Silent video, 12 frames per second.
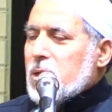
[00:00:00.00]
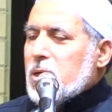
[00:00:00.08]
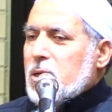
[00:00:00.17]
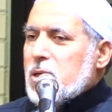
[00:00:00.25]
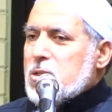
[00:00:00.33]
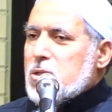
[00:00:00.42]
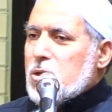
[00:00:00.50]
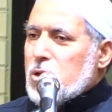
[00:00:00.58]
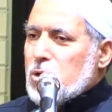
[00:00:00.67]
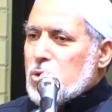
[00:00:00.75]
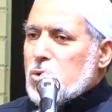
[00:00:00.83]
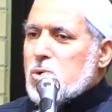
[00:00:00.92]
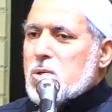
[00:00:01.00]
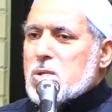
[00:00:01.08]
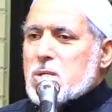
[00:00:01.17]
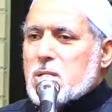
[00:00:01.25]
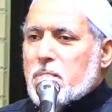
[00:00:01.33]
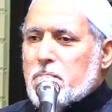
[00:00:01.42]
It is your
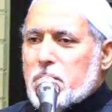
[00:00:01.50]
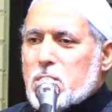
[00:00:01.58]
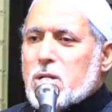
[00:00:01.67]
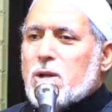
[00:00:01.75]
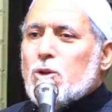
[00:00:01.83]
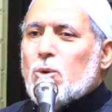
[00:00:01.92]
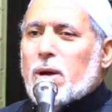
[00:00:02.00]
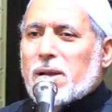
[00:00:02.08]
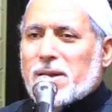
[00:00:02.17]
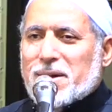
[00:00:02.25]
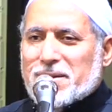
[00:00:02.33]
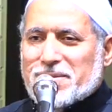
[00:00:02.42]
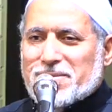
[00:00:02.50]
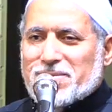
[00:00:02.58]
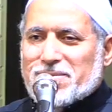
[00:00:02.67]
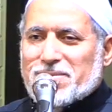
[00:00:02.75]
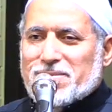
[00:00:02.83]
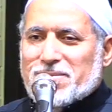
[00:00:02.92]
submission to Allah,
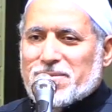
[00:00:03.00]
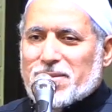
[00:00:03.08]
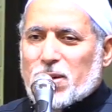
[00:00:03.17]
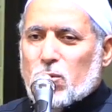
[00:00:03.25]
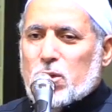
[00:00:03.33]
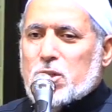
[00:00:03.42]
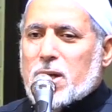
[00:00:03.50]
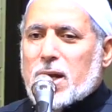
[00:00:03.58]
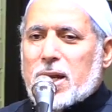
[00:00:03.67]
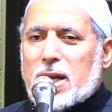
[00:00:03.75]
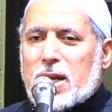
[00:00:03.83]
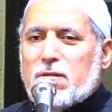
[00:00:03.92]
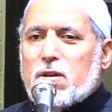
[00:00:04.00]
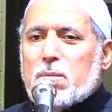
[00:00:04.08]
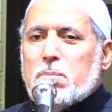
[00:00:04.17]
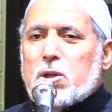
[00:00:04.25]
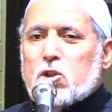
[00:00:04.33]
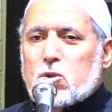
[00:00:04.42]
which can never
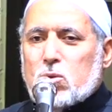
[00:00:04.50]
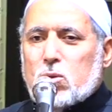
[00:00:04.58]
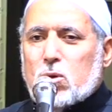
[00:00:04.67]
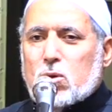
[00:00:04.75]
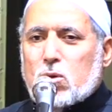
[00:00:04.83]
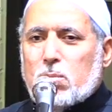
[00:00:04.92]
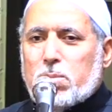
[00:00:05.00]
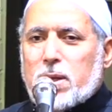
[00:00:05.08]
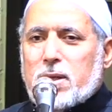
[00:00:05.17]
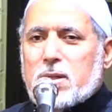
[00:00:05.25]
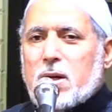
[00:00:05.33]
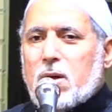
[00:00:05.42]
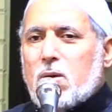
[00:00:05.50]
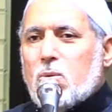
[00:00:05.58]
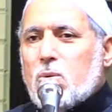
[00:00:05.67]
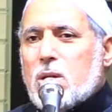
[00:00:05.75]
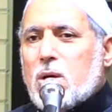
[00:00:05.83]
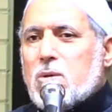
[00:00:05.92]
be true or complete
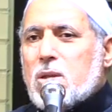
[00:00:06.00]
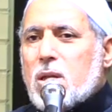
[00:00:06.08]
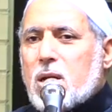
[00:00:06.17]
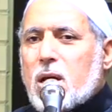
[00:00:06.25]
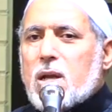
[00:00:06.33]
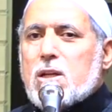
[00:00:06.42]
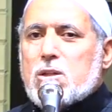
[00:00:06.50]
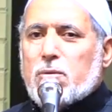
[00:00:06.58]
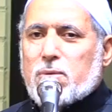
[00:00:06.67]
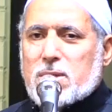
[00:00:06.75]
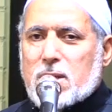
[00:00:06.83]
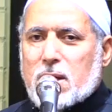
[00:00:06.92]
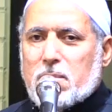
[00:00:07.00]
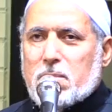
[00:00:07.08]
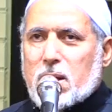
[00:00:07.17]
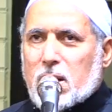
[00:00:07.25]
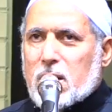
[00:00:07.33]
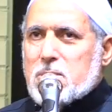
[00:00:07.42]
without the knowledge of Islam.
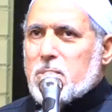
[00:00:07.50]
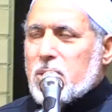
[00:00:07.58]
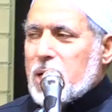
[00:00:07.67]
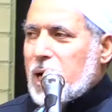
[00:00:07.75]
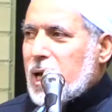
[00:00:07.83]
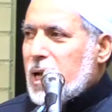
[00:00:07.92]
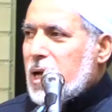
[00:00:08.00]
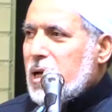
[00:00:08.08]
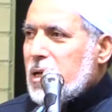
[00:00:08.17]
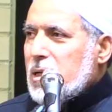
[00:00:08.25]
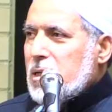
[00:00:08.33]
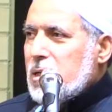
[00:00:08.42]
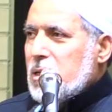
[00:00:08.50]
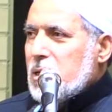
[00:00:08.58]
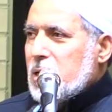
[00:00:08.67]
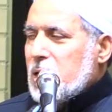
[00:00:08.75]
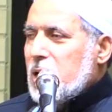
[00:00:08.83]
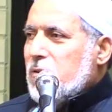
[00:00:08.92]
May Allah subhanahu wa ta'ala
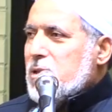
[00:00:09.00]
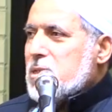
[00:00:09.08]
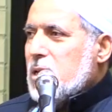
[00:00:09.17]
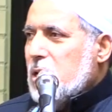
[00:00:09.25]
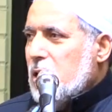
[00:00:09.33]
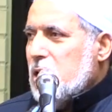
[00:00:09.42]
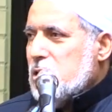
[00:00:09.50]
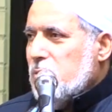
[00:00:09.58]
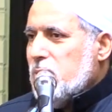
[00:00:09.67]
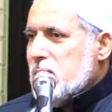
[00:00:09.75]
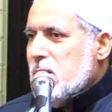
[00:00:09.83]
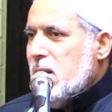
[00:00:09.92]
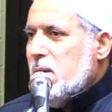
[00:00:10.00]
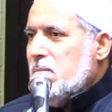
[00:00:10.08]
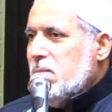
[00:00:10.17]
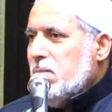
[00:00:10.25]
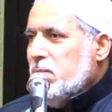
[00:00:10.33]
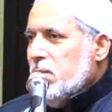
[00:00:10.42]
give us the knowledge of
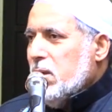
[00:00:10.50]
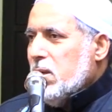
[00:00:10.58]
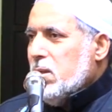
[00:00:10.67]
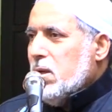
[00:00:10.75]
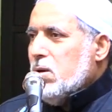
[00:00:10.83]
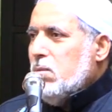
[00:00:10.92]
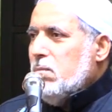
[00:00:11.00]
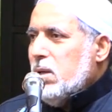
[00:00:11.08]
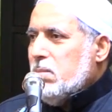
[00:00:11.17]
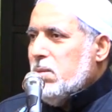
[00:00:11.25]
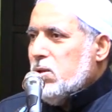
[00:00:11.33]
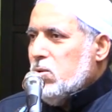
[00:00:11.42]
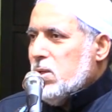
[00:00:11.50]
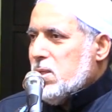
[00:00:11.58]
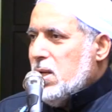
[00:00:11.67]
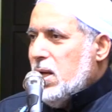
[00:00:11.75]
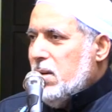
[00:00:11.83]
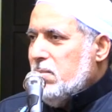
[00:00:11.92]
Islam, the commitment to
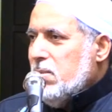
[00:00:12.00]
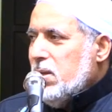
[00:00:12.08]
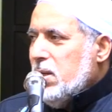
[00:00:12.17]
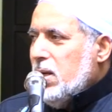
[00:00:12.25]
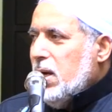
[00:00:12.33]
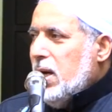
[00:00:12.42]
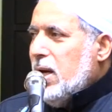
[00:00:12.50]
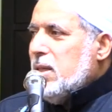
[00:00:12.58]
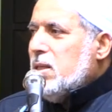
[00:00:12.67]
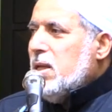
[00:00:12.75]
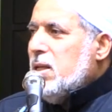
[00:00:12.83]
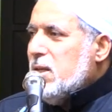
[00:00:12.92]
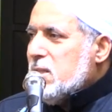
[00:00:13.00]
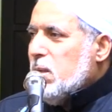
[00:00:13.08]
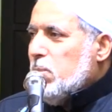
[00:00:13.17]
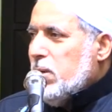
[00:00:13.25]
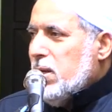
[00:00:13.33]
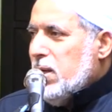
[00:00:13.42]
Islam, and the
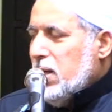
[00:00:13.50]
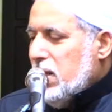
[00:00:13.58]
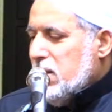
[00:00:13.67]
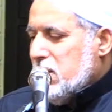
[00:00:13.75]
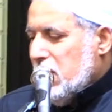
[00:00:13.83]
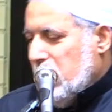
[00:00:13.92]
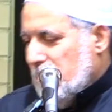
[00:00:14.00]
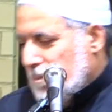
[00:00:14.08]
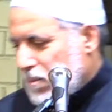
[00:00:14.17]
discipline in Islam.